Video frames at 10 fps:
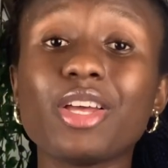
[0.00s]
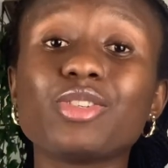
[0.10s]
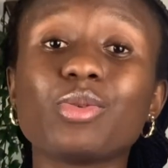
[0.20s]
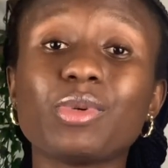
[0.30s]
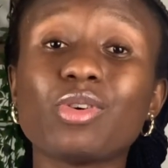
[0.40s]

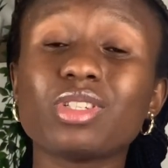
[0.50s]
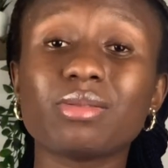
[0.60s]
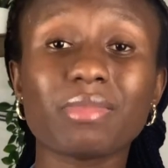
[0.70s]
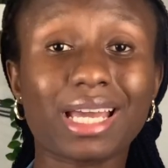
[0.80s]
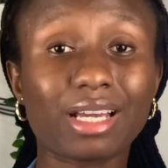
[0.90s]
So because
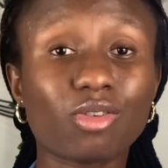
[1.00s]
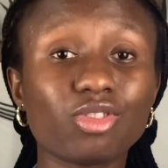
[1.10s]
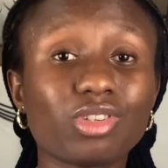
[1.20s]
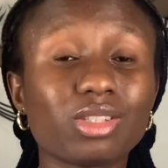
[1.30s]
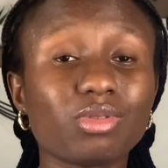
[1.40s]
my
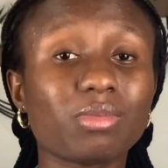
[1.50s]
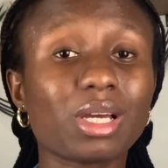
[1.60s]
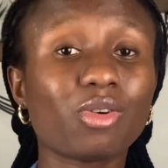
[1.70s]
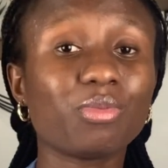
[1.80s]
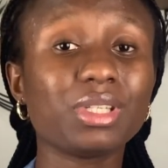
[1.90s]
contract with my
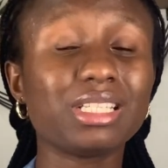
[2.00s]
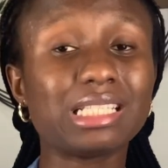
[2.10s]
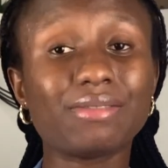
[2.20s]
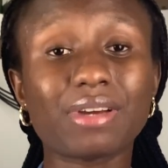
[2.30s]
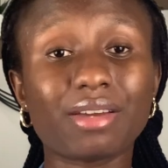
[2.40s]
company
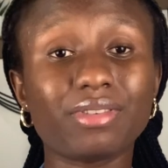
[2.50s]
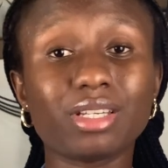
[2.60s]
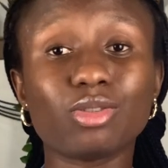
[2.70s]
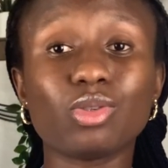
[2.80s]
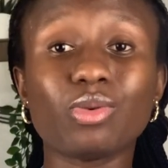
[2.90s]
is 5
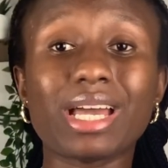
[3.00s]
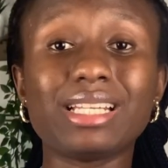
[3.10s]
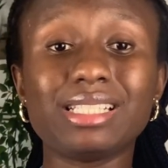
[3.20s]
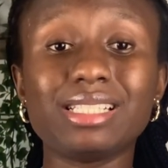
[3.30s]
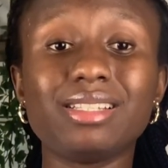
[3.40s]
years, so I
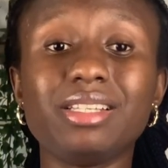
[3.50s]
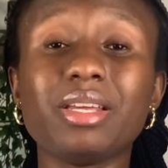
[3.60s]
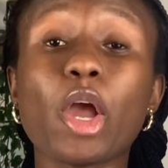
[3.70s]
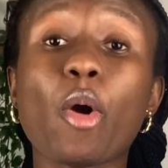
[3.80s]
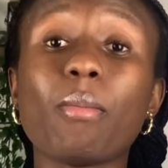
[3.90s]
did the
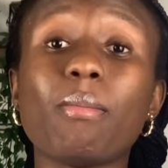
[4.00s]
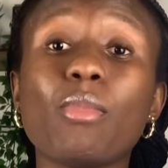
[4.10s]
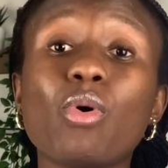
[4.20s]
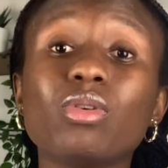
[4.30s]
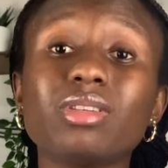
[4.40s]

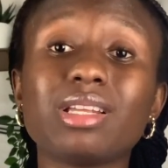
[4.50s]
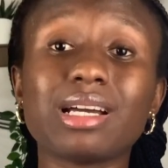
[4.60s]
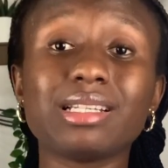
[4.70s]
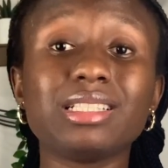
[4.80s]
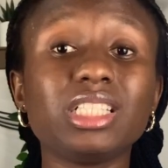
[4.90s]
more
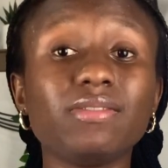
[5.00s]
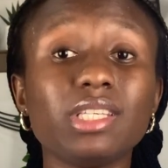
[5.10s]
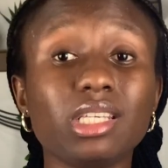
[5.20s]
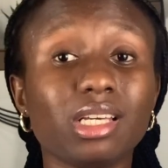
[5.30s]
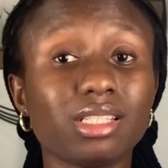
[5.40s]
than 3
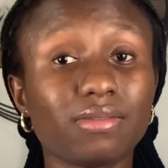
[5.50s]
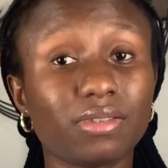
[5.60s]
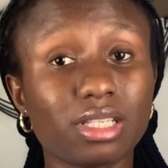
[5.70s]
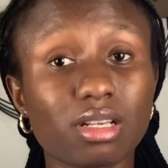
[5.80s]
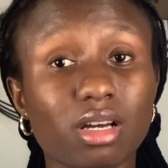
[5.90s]
years
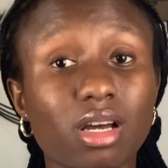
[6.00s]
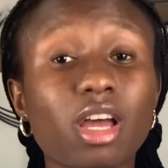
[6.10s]
visa.